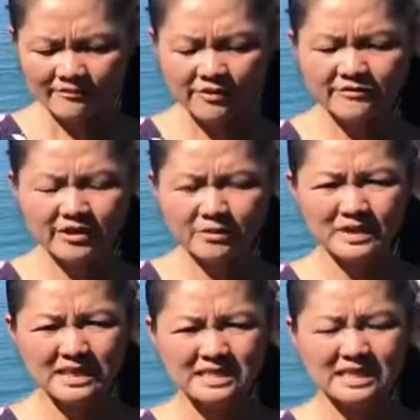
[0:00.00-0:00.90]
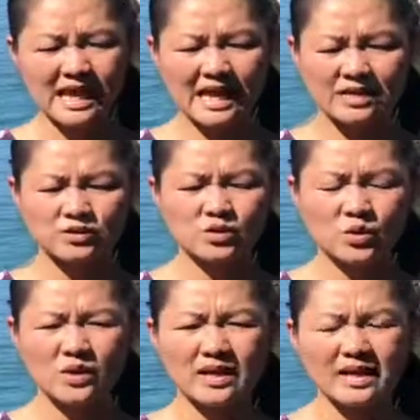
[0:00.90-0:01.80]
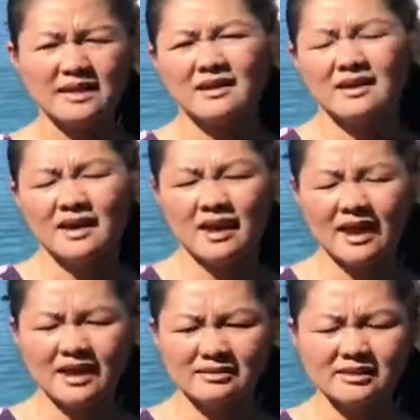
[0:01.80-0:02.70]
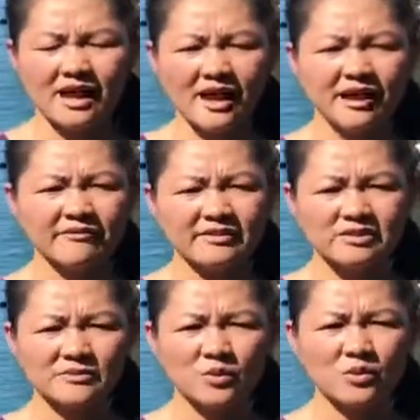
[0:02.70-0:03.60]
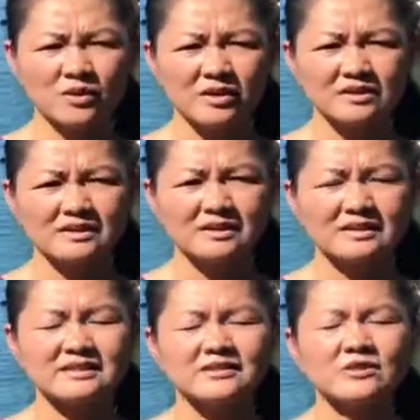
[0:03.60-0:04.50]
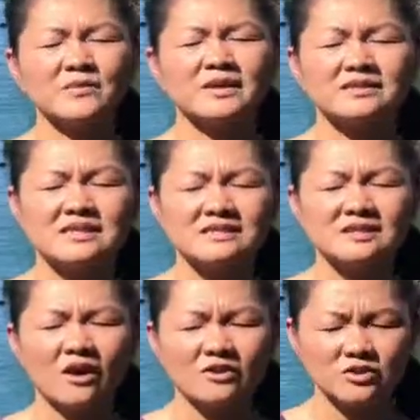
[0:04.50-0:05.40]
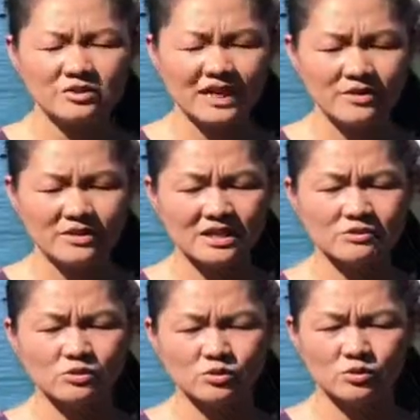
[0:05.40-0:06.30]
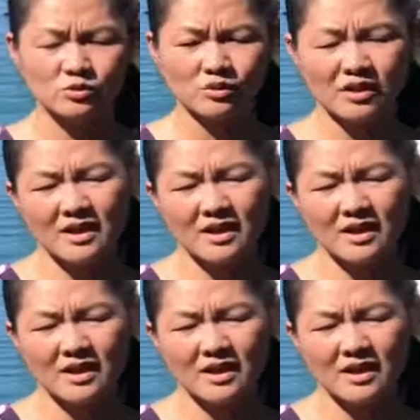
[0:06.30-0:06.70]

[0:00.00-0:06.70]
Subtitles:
fulfillment and joy and love and support is the ability to also tell yourself the truth.